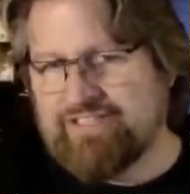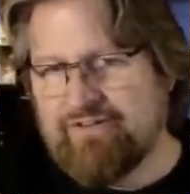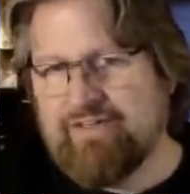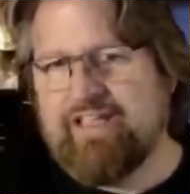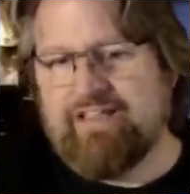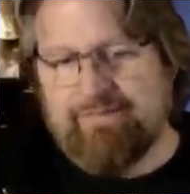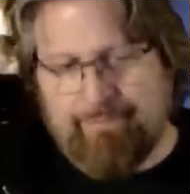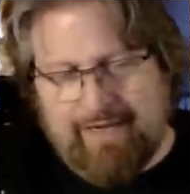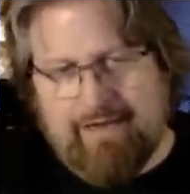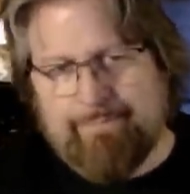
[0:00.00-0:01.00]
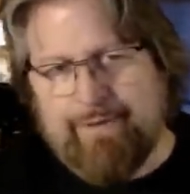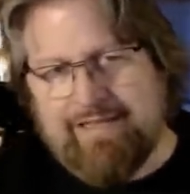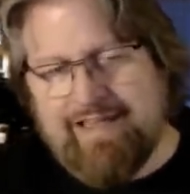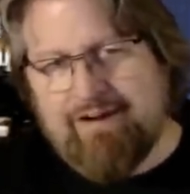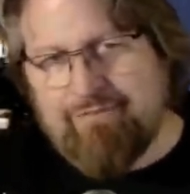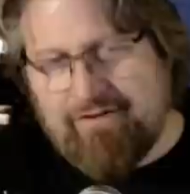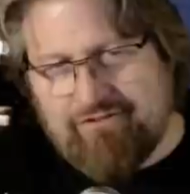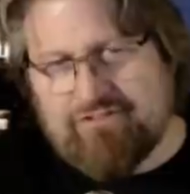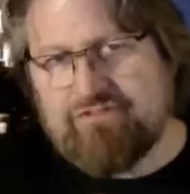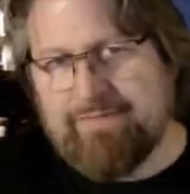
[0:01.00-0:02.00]
So pick up, pick that
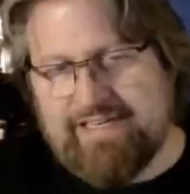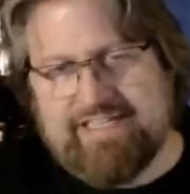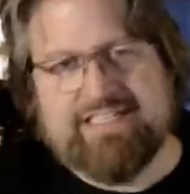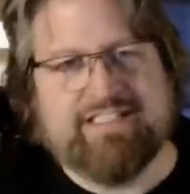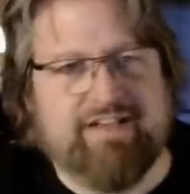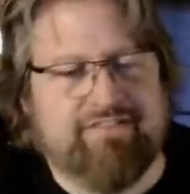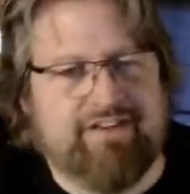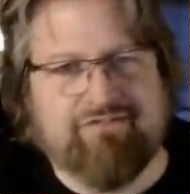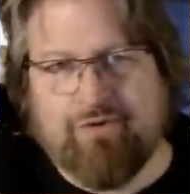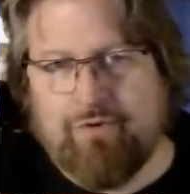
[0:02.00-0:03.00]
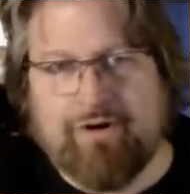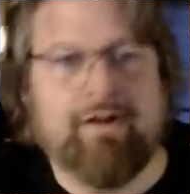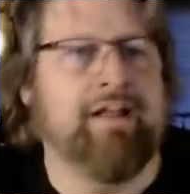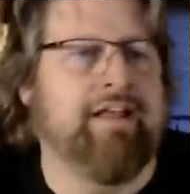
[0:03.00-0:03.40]
reference from nineteen seventy-four,